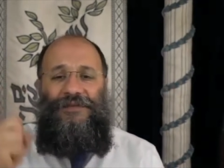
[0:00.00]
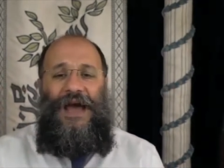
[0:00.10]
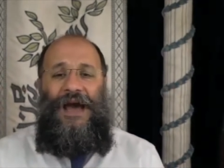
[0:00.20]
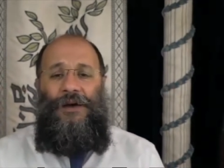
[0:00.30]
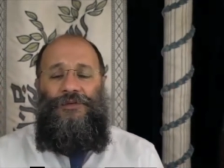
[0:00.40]

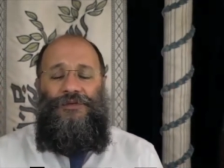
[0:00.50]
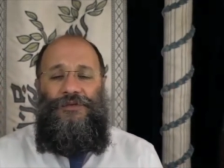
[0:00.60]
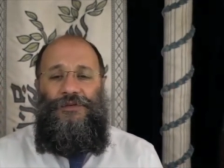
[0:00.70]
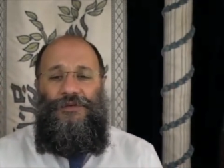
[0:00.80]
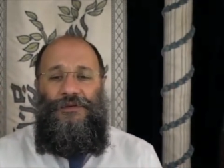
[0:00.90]
out
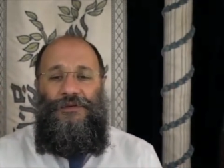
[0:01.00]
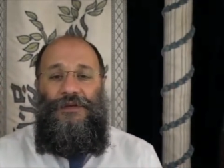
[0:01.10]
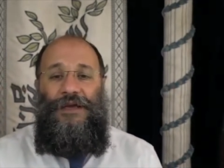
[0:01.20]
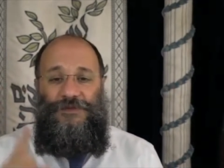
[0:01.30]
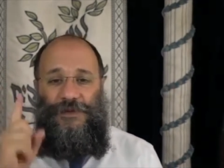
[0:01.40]

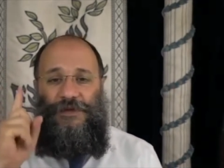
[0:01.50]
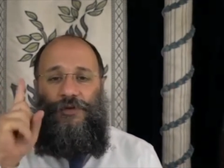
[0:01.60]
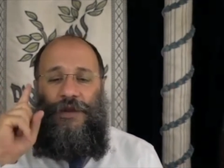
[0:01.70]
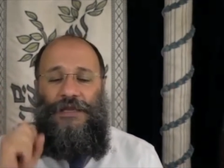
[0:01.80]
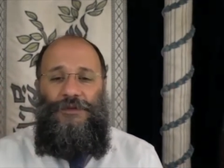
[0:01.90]
has been
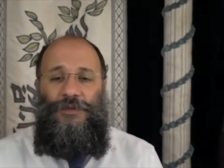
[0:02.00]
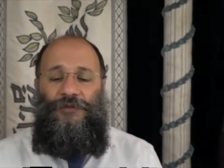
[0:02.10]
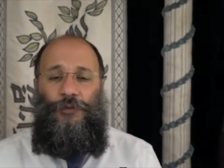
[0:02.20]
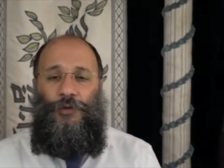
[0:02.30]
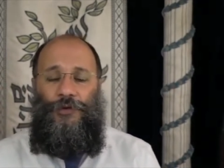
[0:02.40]
created
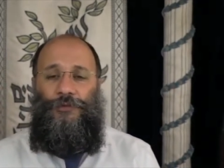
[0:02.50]
before you.